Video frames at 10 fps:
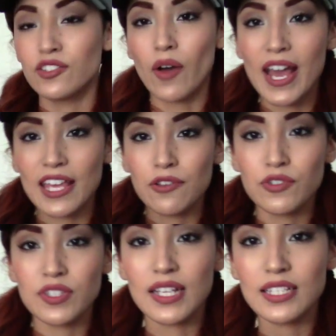So I
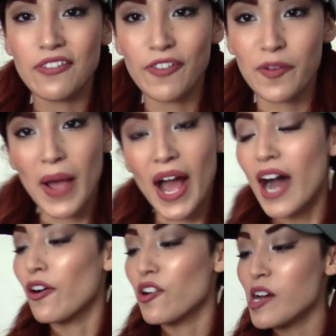use this for
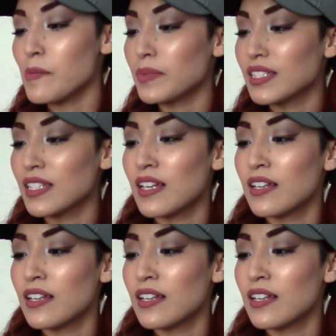PowerUps,